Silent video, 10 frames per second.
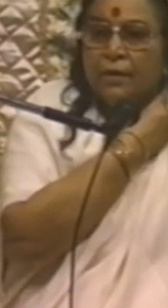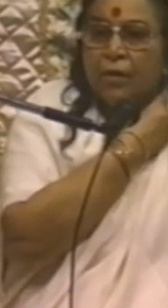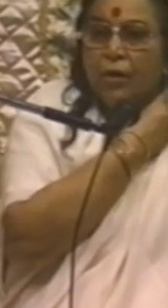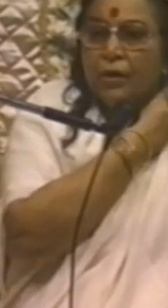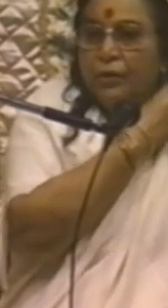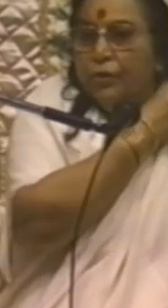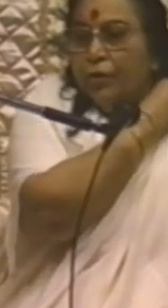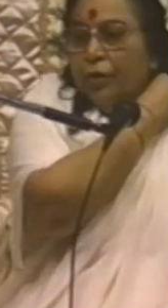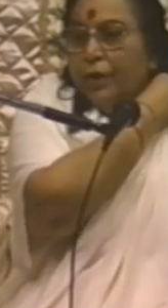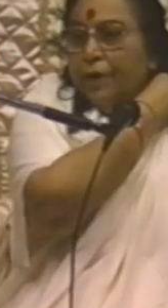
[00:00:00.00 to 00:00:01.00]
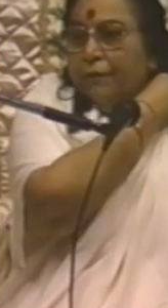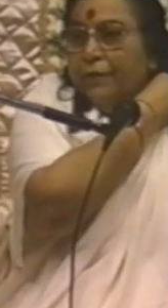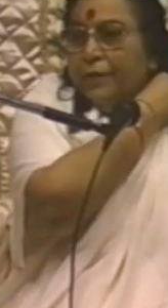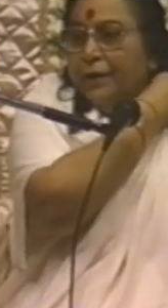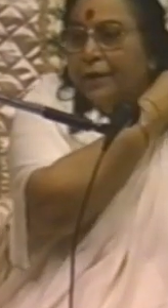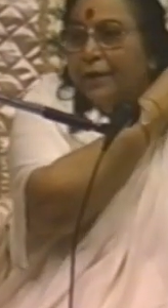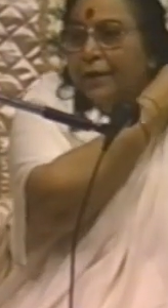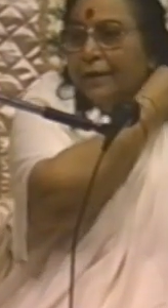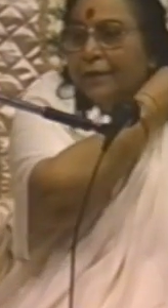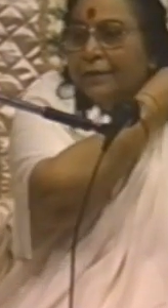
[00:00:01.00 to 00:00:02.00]
on your left
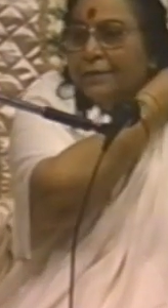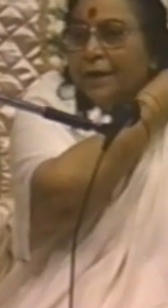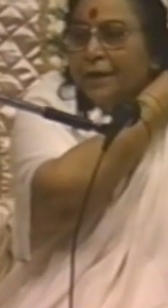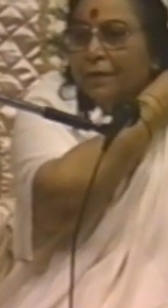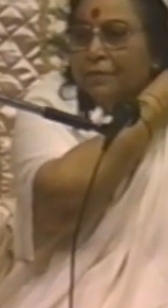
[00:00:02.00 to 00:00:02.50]
side of the